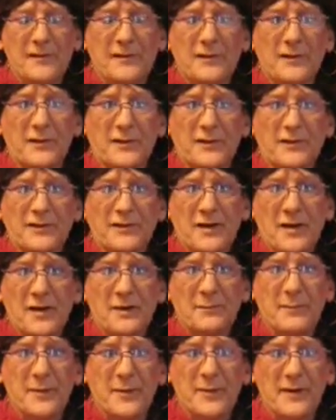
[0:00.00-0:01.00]
Look, it's
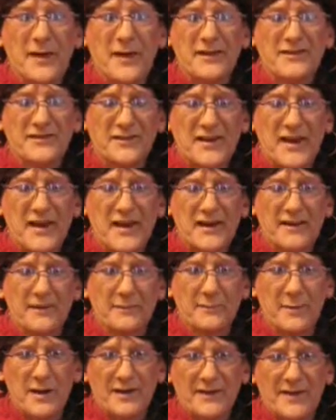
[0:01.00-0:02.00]
not about educating
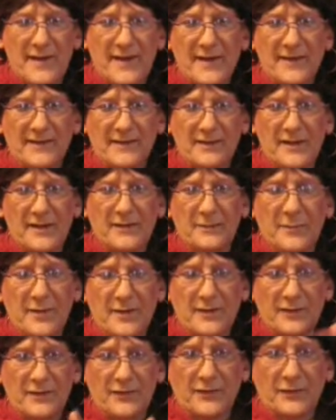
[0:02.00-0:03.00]
them on gays,
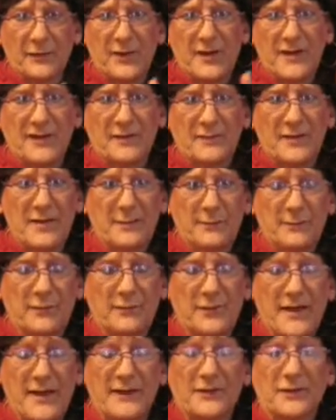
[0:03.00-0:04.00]
lesbians, and trans
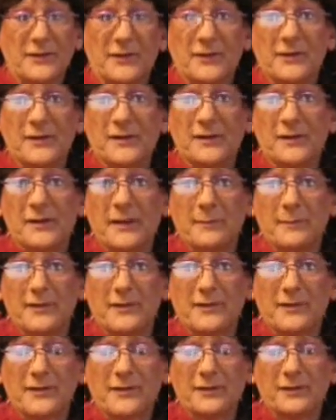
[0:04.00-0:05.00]
people. That's good. I
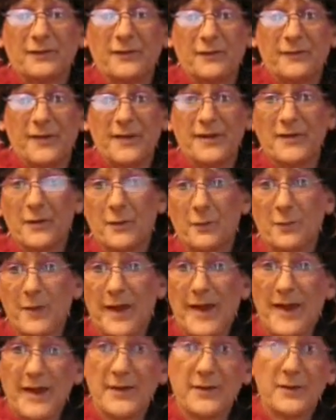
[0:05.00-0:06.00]
mean, it's good that they know
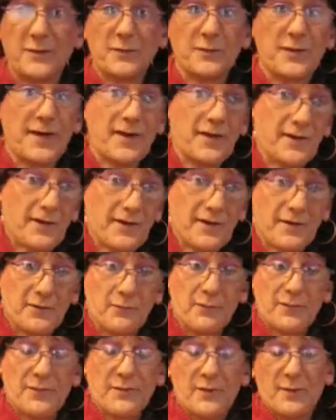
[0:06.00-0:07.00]
that and who they are
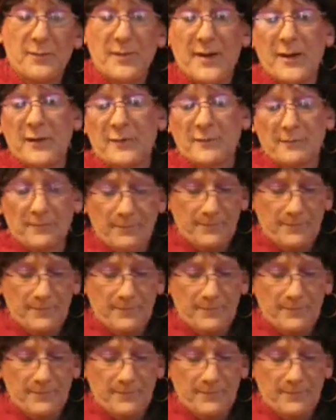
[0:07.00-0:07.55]
and what they're about.